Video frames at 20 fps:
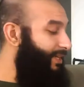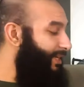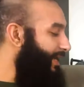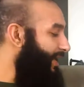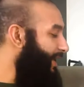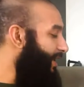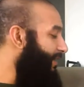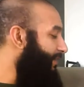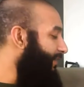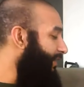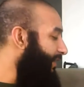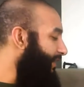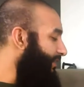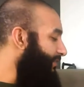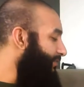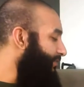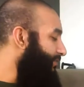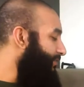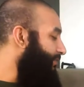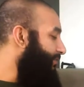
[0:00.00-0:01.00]
how I
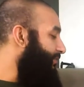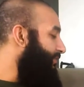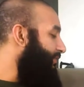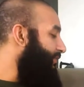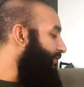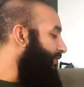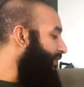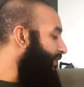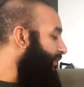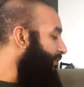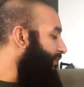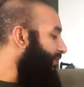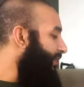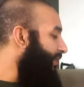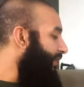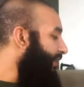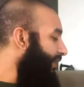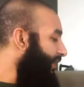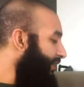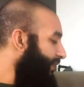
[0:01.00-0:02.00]
do
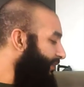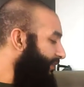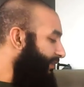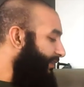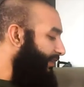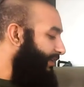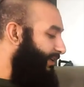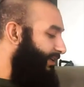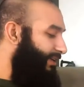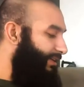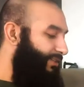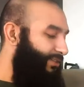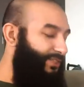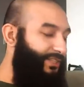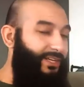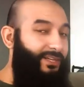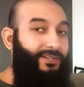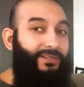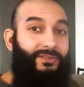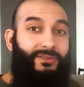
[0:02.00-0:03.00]
my
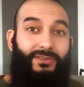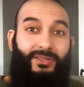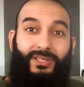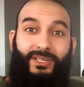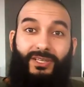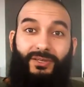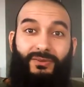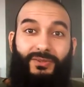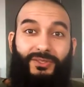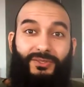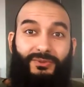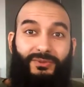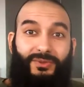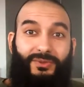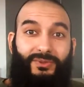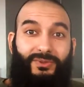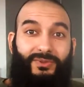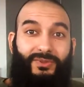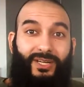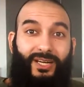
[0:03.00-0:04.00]
eyeshadow, which
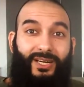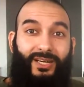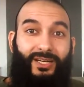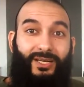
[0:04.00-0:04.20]
will